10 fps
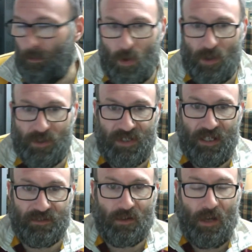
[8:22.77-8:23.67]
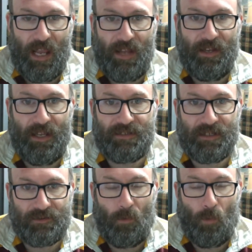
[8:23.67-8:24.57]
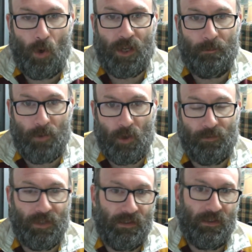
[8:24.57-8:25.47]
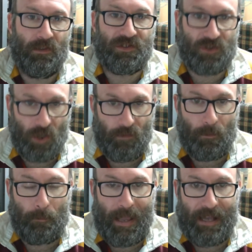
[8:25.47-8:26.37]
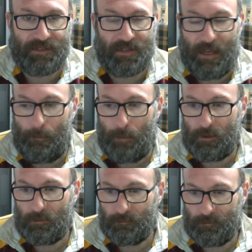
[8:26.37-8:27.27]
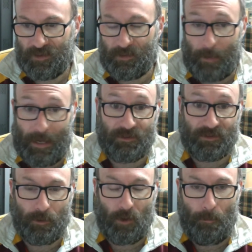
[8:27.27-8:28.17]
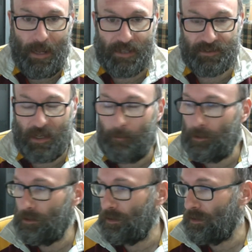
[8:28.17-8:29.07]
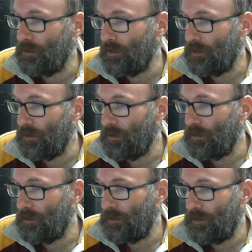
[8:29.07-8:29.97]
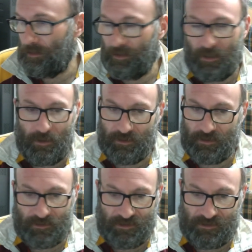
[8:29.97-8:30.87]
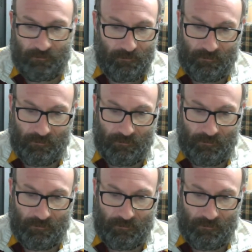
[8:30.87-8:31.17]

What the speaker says: The worst thing is, I had ESXi working beautifully, and then the server packs up, the power supply packs up, and then it just,